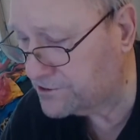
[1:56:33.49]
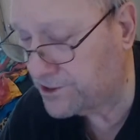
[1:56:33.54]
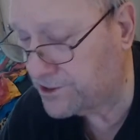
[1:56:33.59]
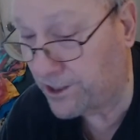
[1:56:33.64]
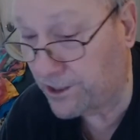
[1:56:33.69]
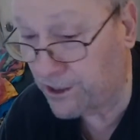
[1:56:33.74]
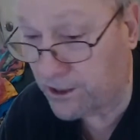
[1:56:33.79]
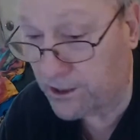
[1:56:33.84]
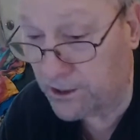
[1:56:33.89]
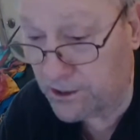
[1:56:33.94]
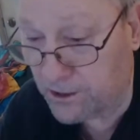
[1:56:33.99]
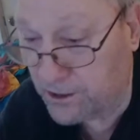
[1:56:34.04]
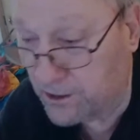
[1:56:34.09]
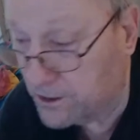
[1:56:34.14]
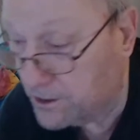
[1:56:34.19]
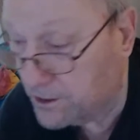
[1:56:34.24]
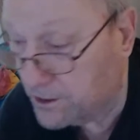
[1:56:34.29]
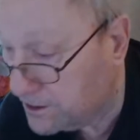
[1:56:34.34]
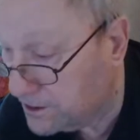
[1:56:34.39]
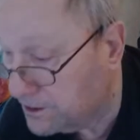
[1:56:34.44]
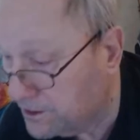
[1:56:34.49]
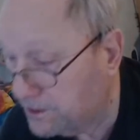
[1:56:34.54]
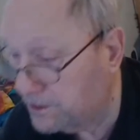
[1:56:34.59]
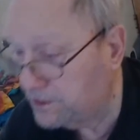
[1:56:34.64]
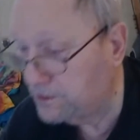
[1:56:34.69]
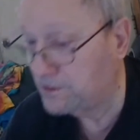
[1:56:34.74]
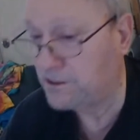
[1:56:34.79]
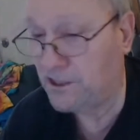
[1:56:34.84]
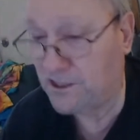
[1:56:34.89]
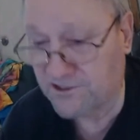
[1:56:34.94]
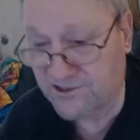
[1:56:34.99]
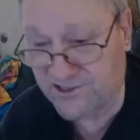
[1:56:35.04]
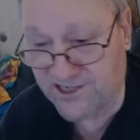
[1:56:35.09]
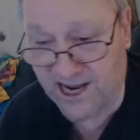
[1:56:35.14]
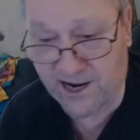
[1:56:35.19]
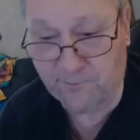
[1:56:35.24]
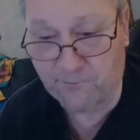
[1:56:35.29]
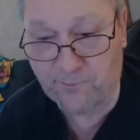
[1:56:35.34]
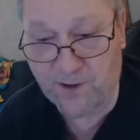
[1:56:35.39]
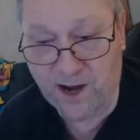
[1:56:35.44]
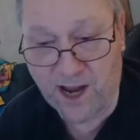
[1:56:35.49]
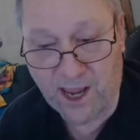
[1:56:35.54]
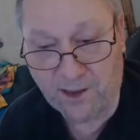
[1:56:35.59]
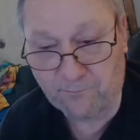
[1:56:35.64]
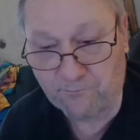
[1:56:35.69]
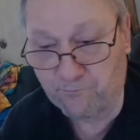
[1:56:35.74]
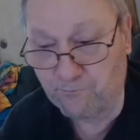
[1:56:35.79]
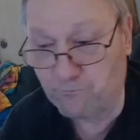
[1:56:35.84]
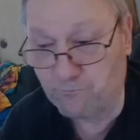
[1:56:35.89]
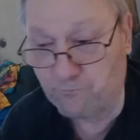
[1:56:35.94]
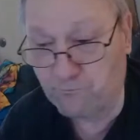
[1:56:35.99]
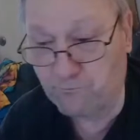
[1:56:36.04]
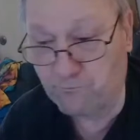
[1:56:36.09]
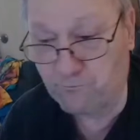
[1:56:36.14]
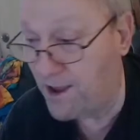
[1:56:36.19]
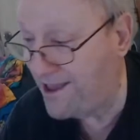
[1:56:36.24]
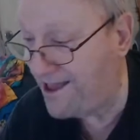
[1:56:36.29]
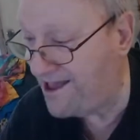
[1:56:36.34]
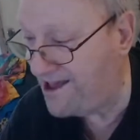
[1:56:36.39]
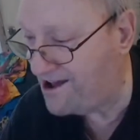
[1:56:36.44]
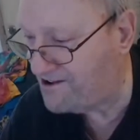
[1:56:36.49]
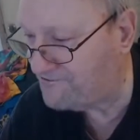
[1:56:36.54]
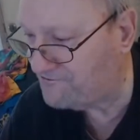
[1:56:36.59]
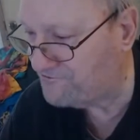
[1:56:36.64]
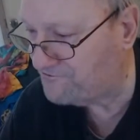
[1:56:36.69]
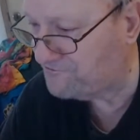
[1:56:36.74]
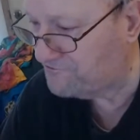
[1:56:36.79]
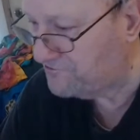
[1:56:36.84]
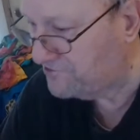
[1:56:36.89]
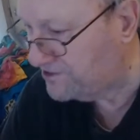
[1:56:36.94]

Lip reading: I'll take it. I'll take my half.